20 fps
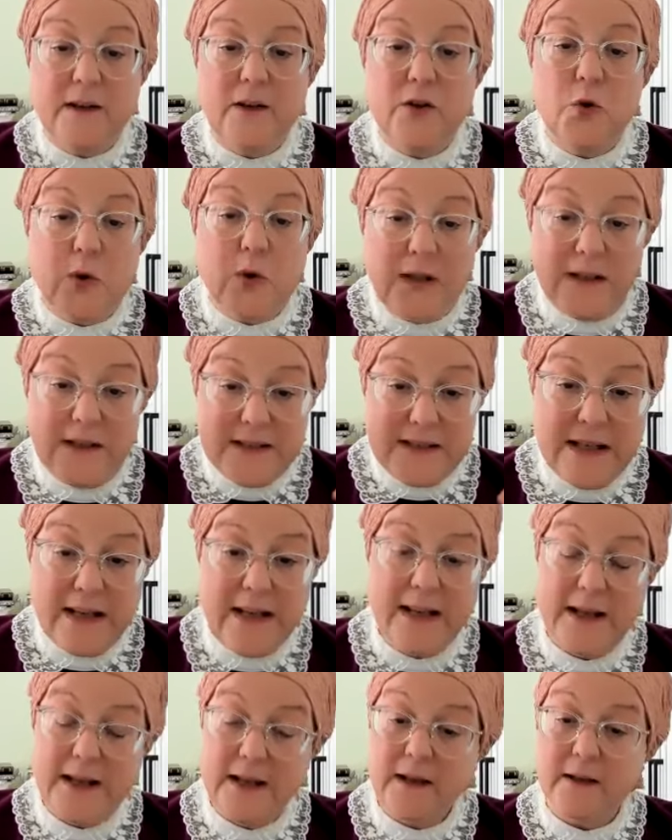You can
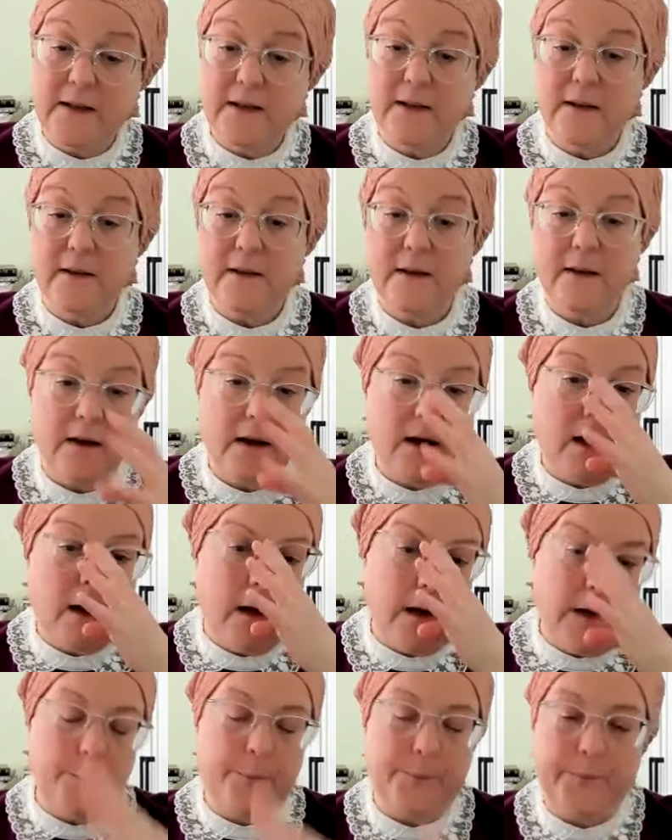take
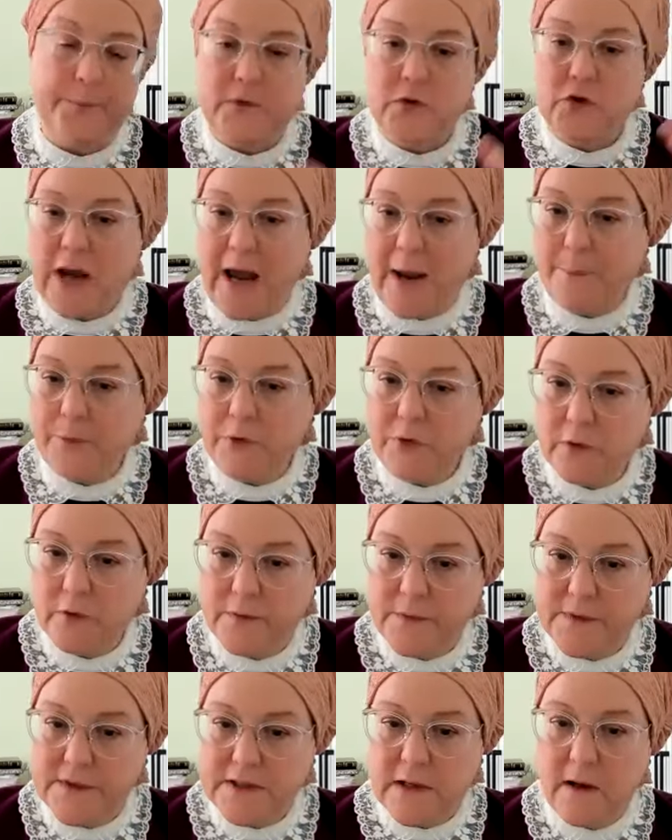chapter
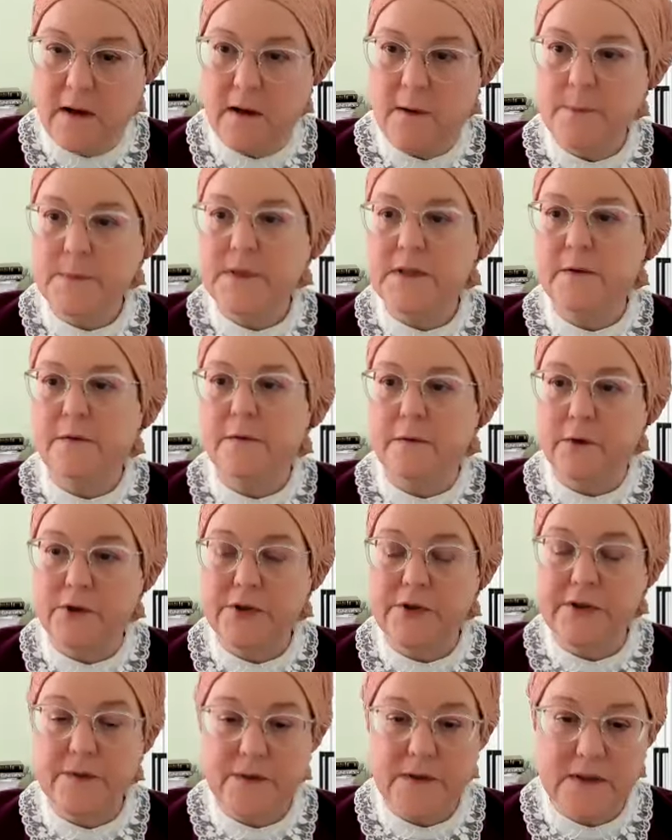of Psalms, a
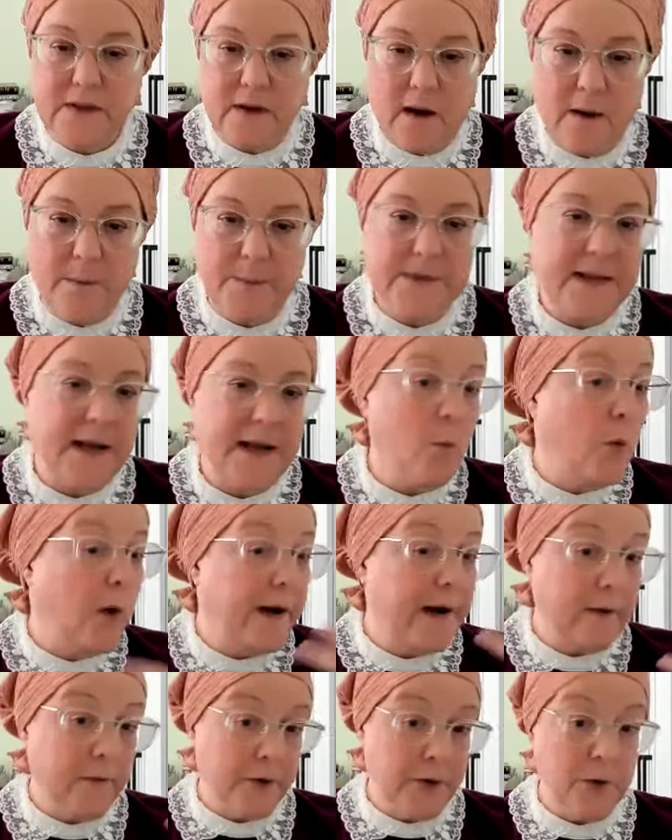verse of Psalms,
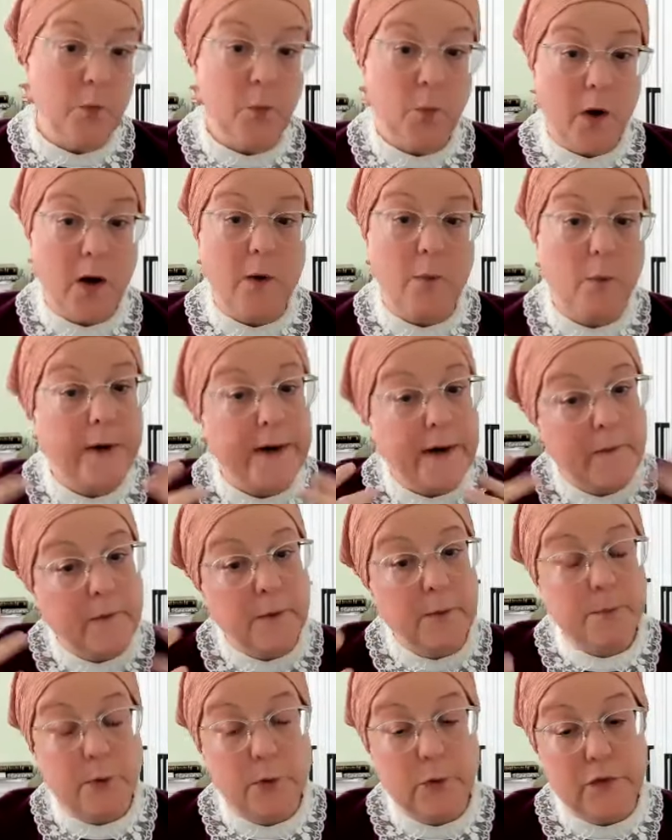whatever you want,
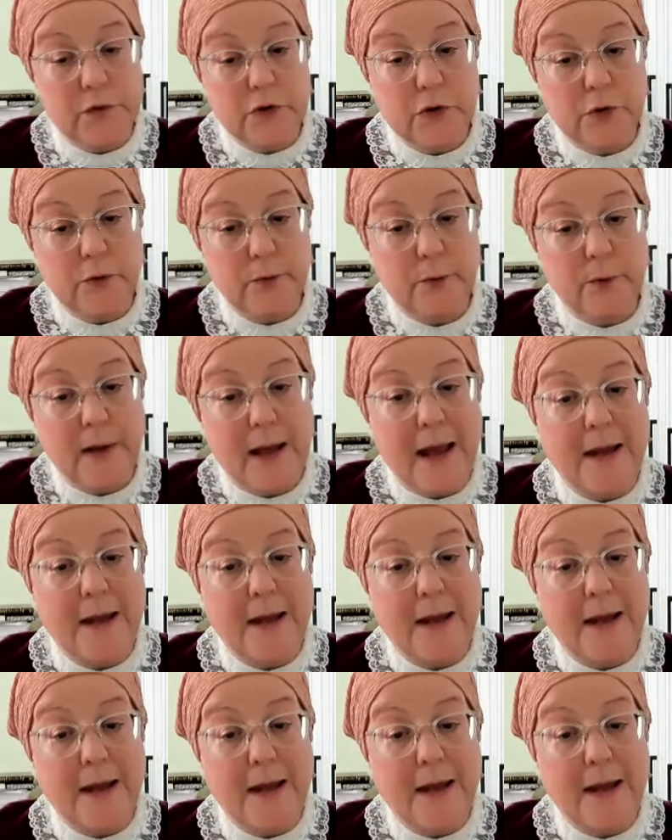whatever moves you,